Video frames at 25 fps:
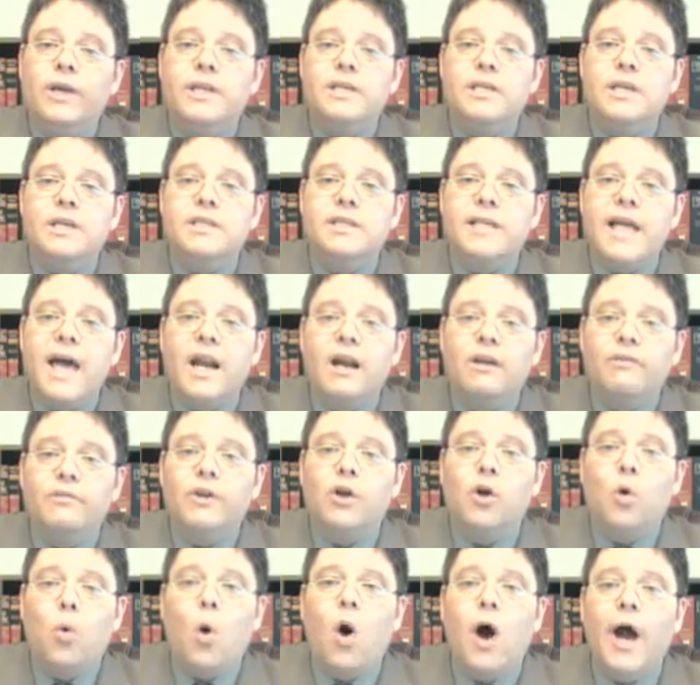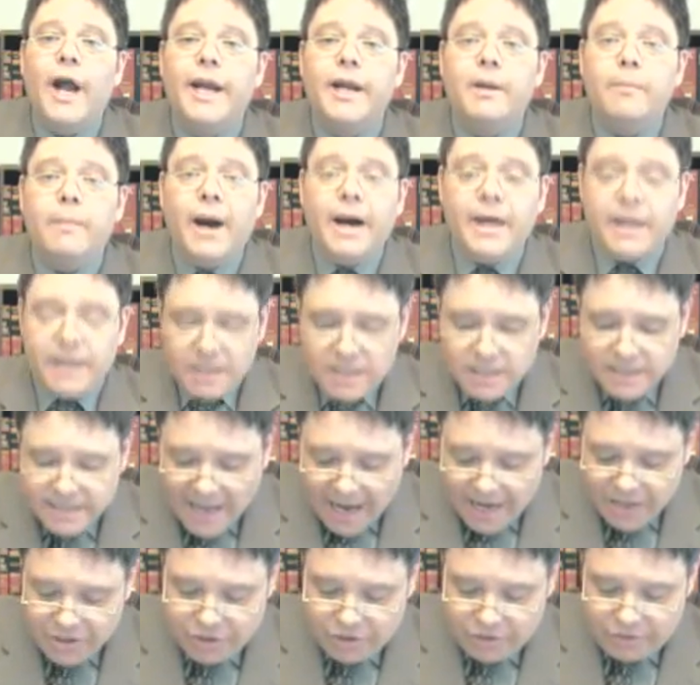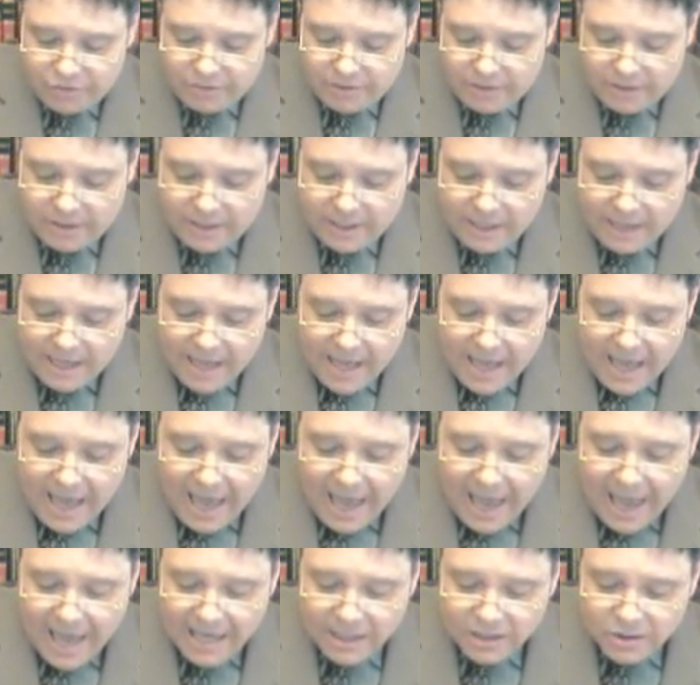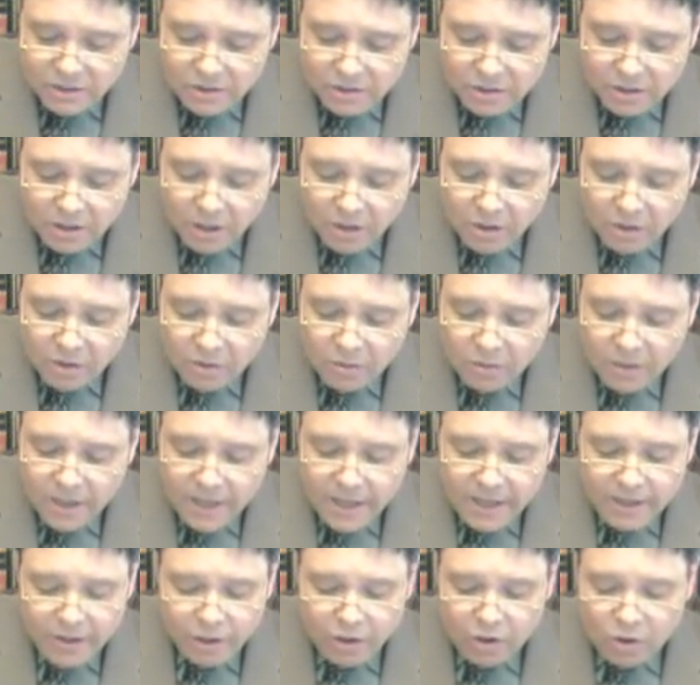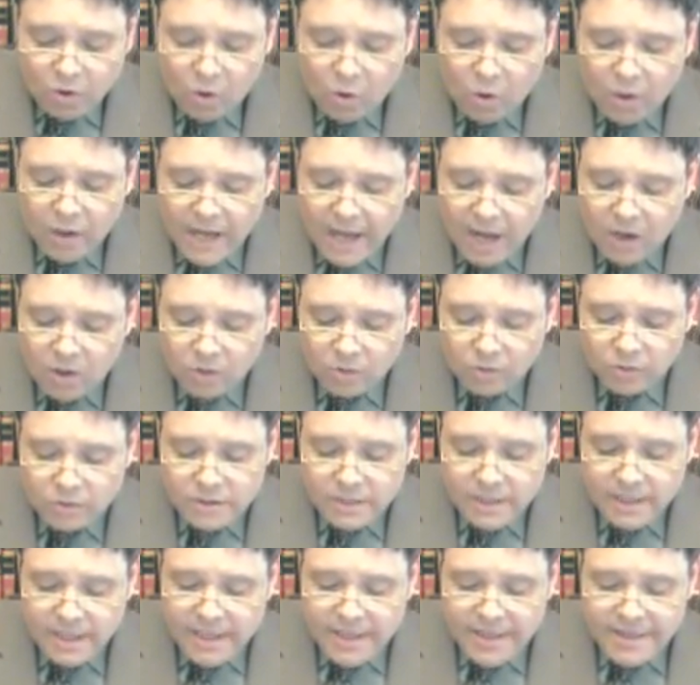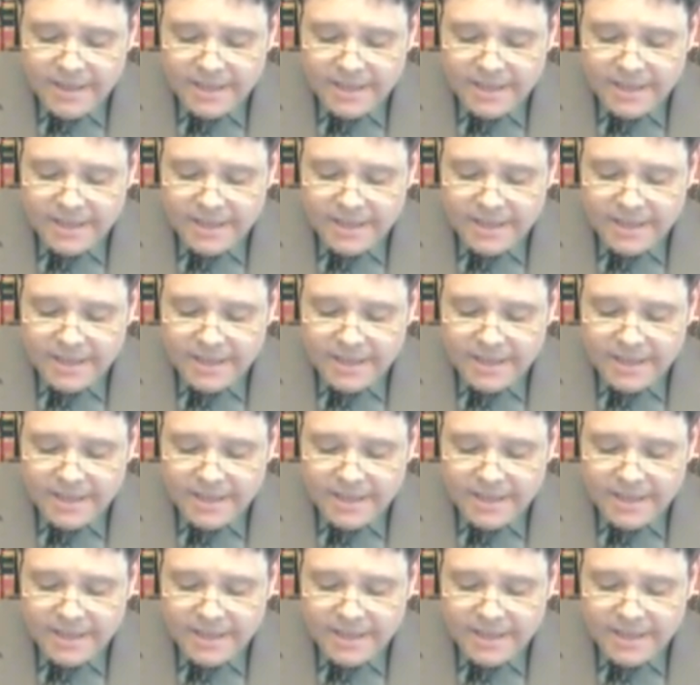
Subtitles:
reasons that are required by the statute. And so the court holds